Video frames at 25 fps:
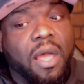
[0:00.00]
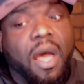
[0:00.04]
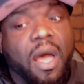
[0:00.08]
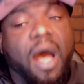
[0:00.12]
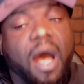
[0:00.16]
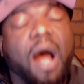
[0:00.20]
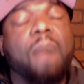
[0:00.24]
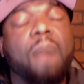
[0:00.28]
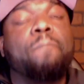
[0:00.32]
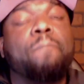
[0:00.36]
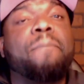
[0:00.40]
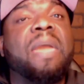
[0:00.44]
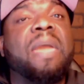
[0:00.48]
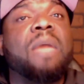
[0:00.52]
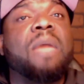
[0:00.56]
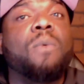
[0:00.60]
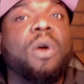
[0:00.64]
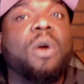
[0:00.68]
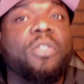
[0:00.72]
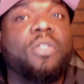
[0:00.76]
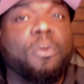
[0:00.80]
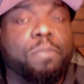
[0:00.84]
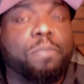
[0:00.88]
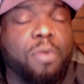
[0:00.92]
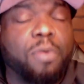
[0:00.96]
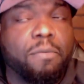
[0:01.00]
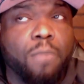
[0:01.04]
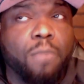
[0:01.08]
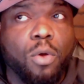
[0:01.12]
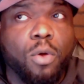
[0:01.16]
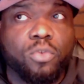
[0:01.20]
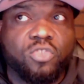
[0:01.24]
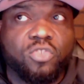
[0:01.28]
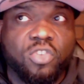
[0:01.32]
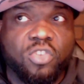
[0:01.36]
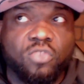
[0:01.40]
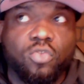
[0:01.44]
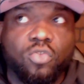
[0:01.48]
uh, Mayweather
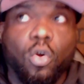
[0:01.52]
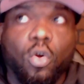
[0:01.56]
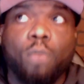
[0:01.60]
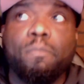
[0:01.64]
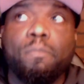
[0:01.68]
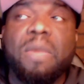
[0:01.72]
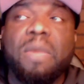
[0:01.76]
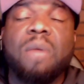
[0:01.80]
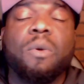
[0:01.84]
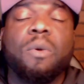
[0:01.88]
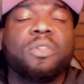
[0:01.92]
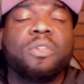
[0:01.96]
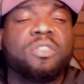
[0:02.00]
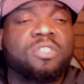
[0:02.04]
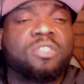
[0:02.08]
Promotions or Mayweather